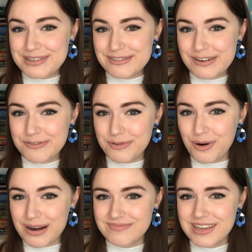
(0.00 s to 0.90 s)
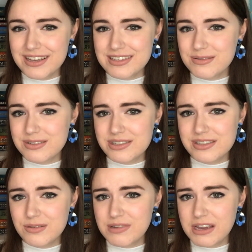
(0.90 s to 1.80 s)
to a 4 because it was just
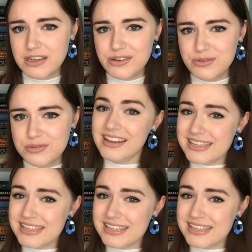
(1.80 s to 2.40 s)
so dang cute.